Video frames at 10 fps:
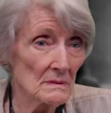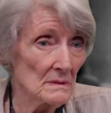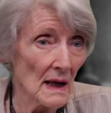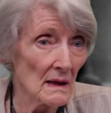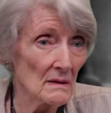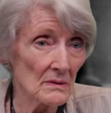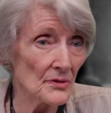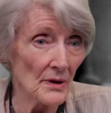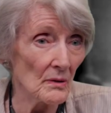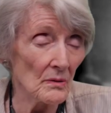yeah.
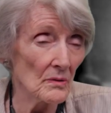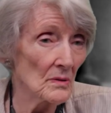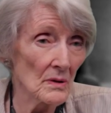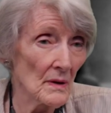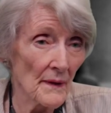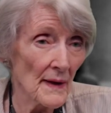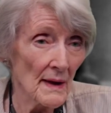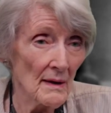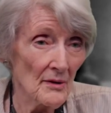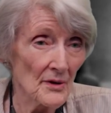So,
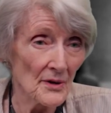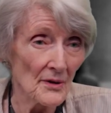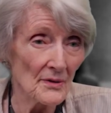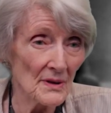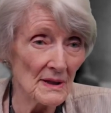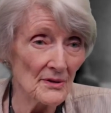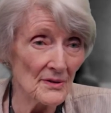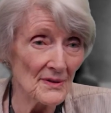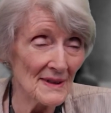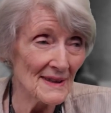you know,
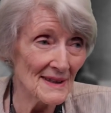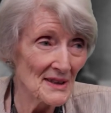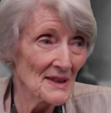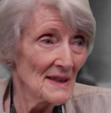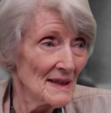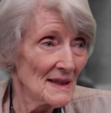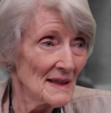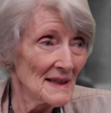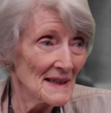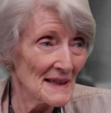he
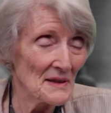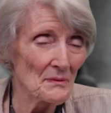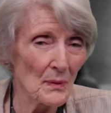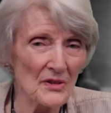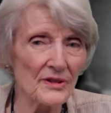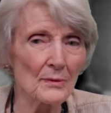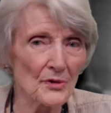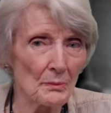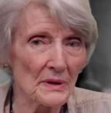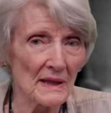Wesley
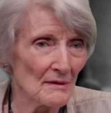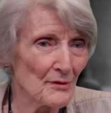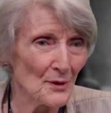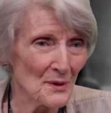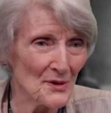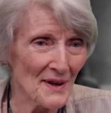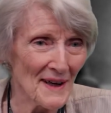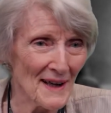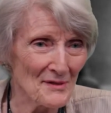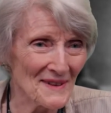was a big influence on
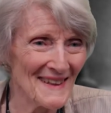Ivan.